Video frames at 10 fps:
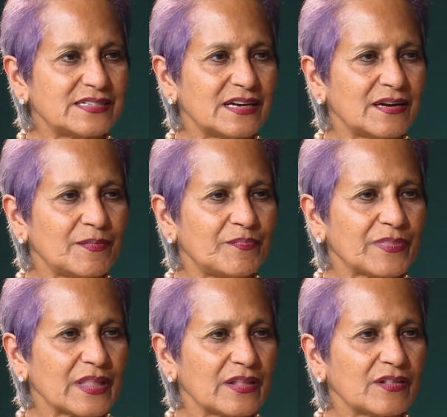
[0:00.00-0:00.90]

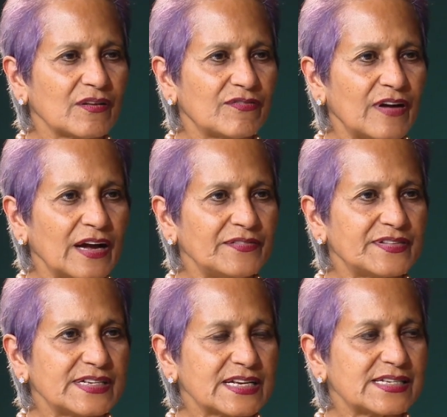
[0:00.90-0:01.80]
5,
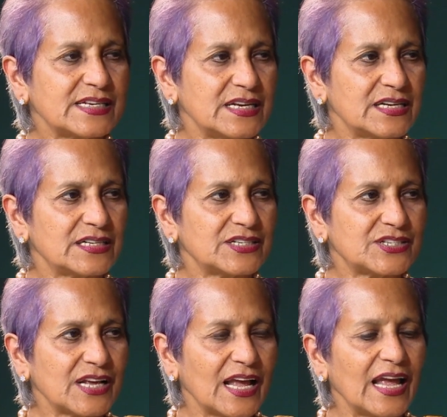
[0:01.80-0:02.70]
6 years,